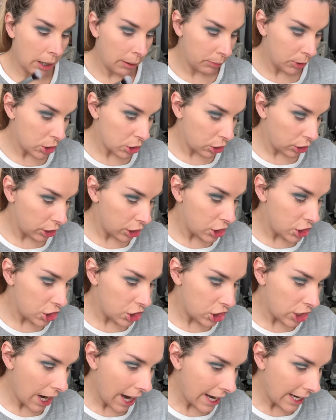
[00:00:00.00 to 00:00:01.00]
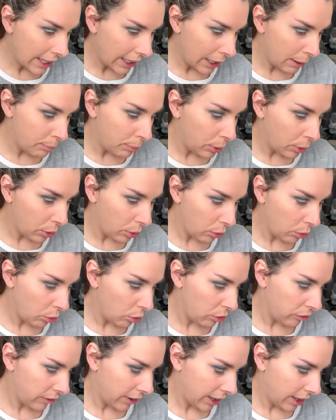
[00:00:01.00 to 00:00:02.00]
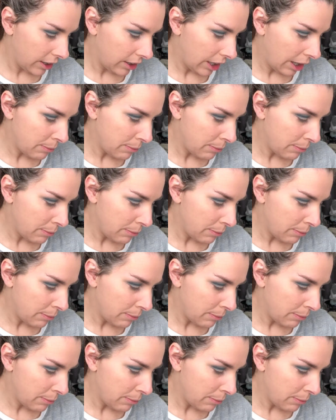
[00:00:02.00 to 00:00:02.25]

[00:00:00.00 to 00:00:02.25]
I'm just going to gently put over.